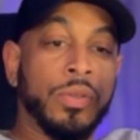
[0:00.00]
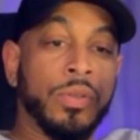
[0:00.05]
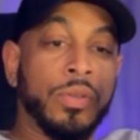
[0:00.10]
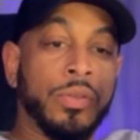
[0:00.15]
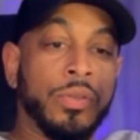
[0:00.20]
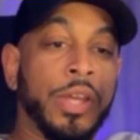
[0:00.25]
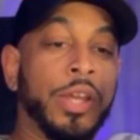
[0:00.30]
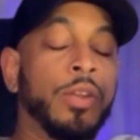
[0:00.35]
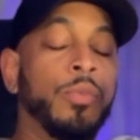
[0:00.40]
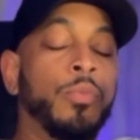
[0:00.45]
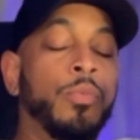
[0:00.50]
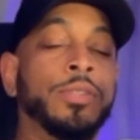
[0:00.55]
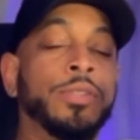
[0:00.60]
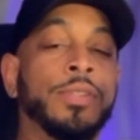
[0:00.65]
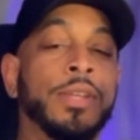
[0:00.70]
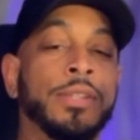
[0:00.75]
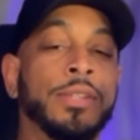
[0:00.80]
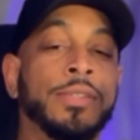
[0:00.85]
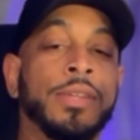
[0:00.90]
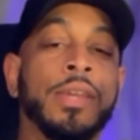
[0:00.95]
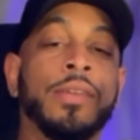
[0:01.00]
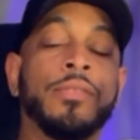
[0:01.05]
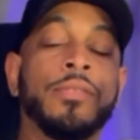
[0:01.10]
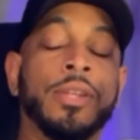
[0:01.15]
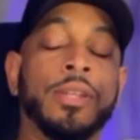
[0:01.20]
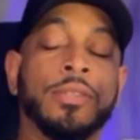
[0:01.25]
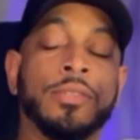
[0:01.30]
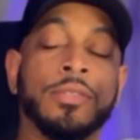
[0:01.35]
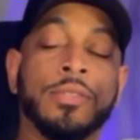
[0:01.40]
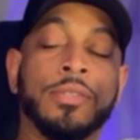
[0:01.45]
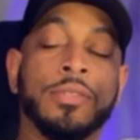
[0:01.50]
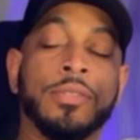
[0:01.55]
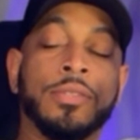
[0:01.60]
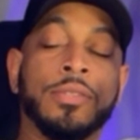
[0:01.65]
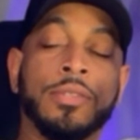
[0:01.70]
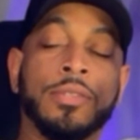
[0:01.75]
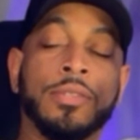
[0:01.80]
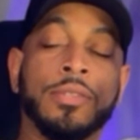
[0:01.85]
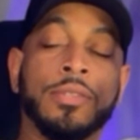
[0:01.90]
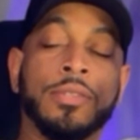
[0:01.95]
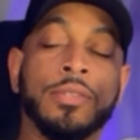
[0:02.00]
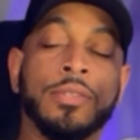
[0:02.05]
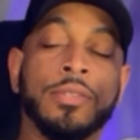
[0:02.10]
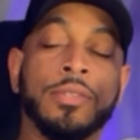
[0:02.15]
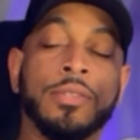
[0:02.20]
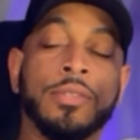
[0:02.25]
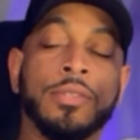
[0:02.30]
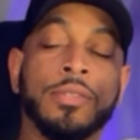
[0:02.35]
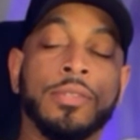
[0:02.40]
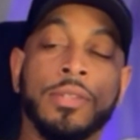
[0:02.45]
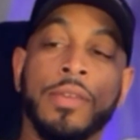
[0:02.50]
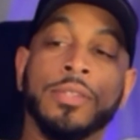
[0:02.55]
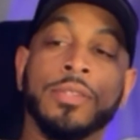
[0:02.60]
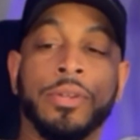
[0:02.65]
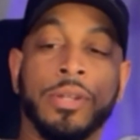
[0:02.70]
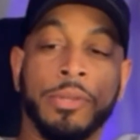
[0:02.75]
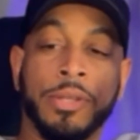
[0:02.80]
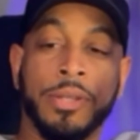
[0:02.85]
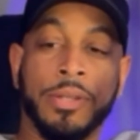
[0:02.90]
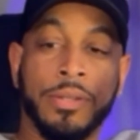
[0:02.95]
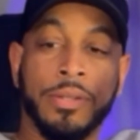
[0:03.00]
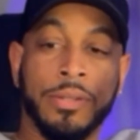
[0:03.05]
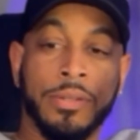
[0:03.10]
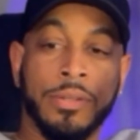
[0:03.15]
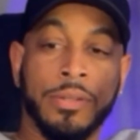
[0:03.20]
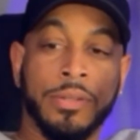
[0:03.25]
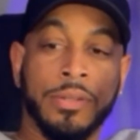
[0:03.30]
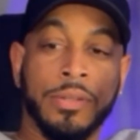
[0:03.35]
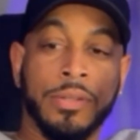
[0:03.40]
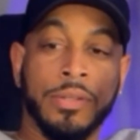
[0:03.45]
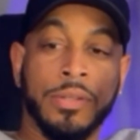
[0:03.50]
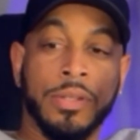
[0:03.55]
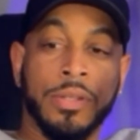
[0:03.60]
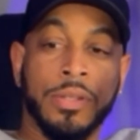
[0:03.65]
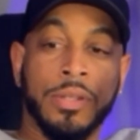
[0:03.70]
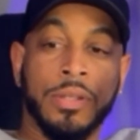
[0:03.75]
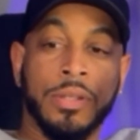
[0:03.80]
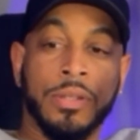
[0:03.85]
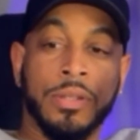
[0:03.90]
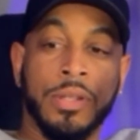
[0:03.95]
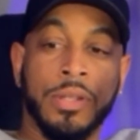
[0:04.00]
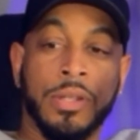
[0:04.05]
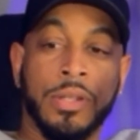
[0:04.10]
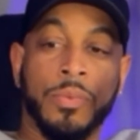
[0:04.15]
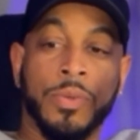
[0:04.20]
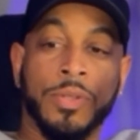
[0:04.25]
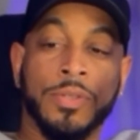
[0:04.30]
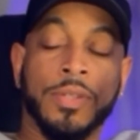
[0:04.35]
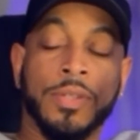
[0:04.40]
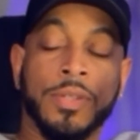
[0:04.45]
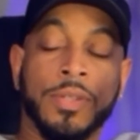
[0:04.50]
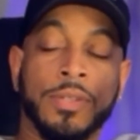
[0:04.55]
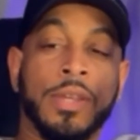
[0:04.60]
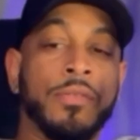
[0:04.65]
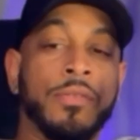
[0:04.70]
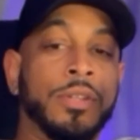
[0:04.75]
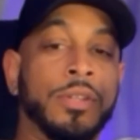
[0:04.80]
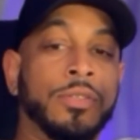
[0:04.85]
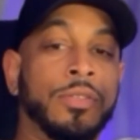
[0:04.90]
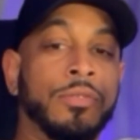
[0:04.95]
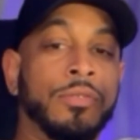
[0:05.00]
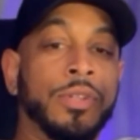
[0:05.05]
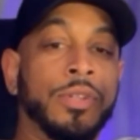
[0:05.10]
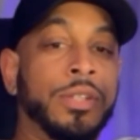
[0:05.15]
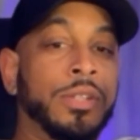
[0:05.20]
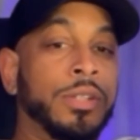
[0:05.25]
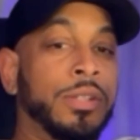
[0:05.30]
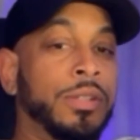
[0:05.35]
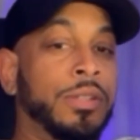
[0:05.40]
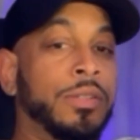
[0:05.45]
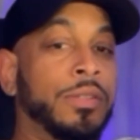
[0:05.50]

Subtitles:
they're the ones that's giving us the power. You know what I mean? They're the ones that's giving us the riches.